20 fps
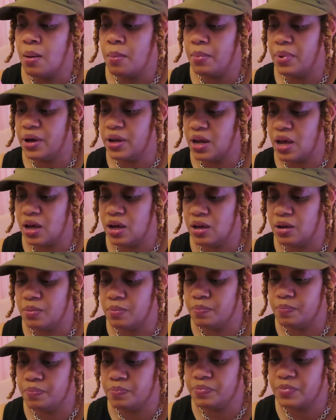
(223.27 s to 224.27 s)
but
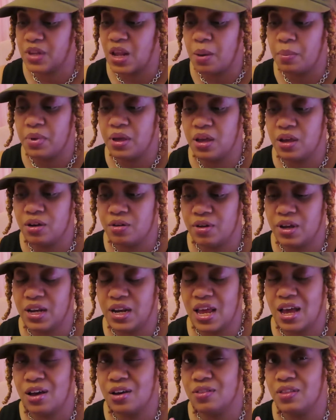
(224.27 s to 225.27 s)
I'm hearing
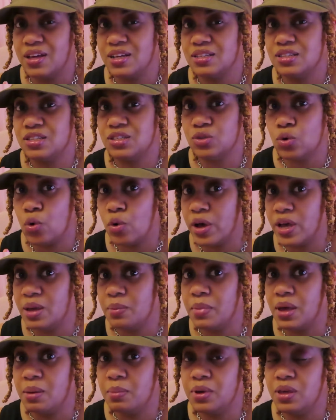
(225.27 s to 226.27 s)
now that soy
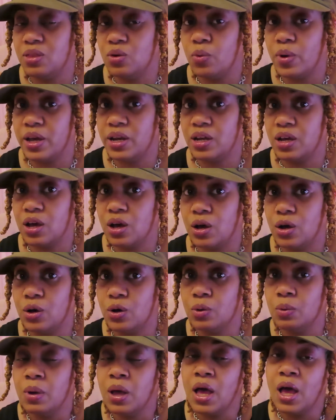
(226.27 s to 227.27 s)
may be the way to
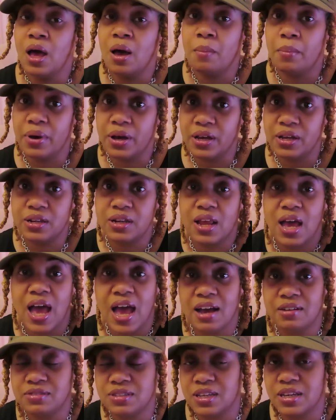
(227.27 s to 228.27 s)
go. But I
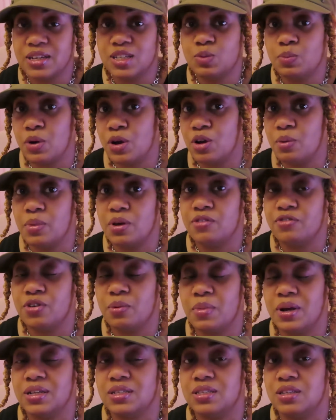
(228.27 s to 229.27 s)
have to experiment for
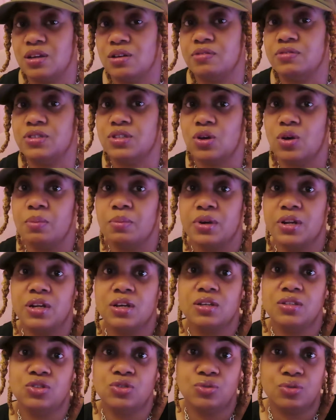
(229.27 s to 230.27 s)
myself. So I'm going
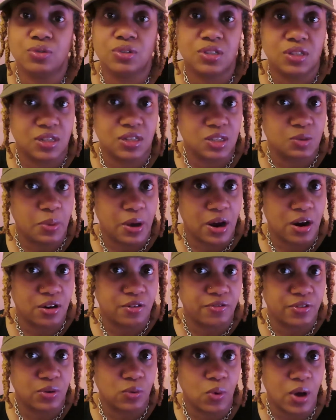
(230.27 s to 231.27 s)
to use this
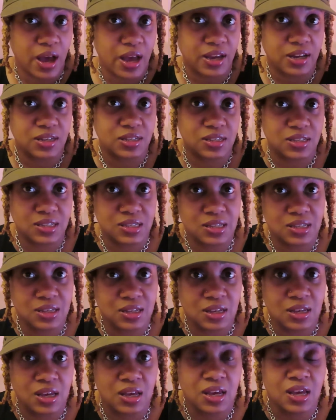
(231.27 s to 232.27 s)
paraffin wax,
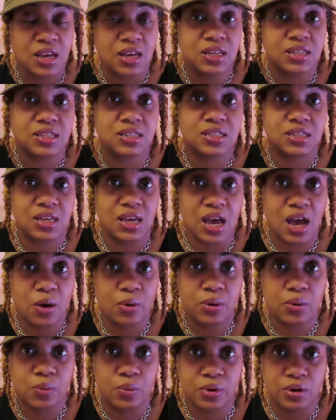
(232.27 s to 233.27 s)
see how
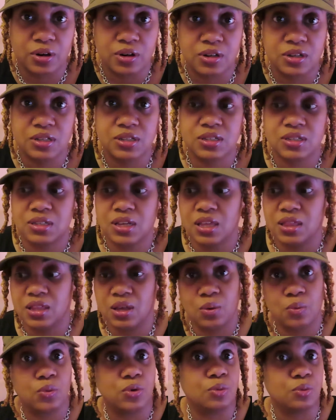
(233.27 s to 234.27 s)
it works, and
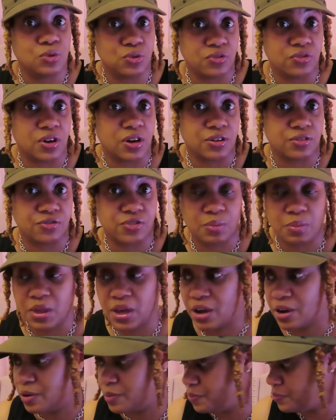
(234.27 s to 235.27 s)
then we'll move on from
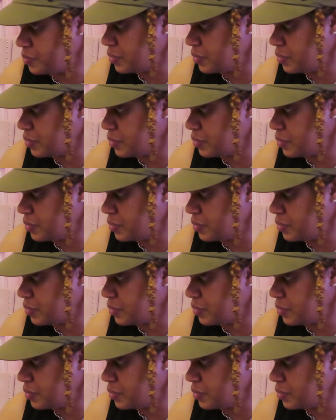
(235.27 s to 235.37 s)
there.